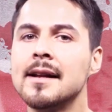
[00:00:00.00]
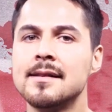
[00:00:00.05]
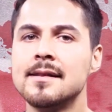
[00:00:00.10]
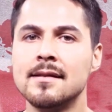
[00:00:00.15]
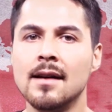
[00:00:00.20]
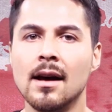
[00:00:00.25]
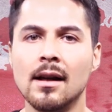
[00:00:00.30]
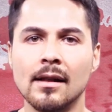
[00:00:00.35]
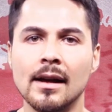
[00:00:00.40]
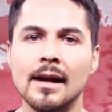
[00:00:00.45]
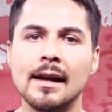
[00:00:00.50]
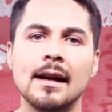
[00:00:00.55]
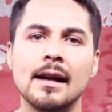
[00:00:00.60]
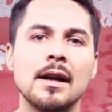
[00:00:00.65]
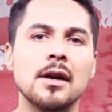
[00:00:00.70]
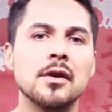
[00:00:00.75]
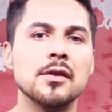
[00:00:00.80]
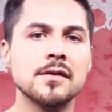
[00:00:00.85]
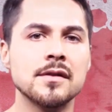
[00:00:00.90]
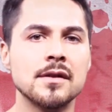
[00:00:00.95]
It's not like,
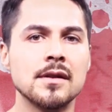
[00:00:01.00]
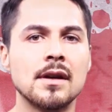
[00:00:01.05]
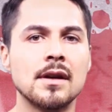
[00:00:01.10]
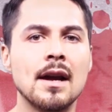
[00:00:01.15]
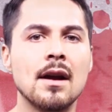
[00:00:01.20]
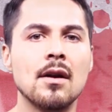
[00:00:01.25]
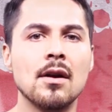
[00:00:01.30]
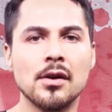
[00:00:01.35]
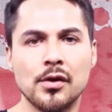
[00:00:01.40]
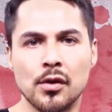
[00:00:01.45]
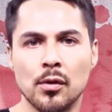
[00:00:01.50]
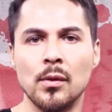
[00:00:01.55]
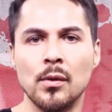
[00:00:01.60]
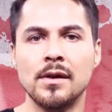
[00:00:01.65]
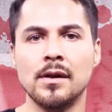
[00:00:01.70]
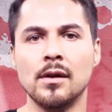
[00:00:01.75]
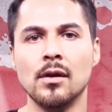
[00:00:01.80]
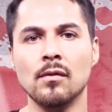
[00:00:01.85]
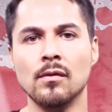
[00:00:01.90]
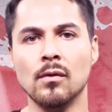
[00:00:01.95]
here's the character
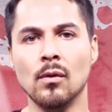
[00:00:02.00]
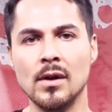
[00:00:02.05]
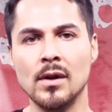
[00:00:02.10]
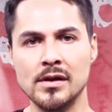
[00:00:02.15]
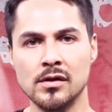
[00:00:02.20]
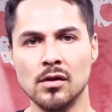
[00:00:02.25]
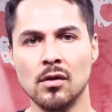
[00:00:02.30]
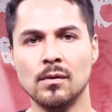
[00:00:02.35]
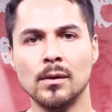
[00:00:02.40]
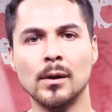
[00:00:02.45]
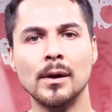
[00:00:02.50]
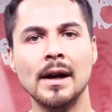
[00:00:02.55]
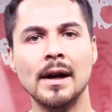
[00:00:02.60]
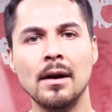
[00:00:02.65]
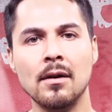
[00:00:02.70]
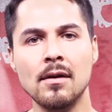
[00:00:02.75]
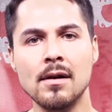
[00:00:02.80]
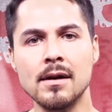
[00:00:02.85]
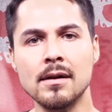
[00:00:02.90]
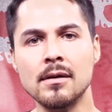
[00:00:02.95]
with a voiceover
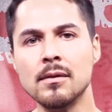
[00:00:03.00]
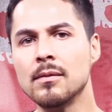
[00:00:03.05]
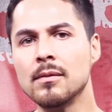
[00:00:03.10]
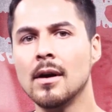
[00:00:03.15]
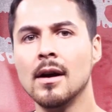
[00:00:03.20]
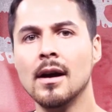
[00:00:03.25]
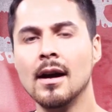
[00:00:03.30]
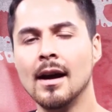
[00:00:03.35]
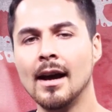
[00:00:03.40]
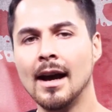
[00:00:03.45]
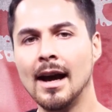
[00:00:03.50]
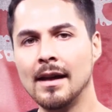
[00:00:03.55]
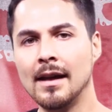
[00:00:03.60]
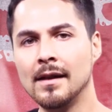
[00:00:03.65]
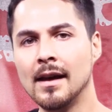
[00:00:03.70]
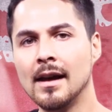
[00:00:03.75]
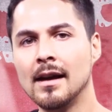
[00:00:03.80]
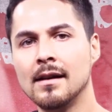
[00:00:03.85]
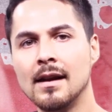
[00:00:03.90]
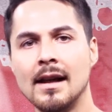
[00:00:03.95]
narrative,
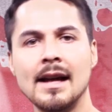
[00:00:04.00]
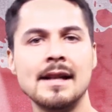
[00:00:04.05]
and then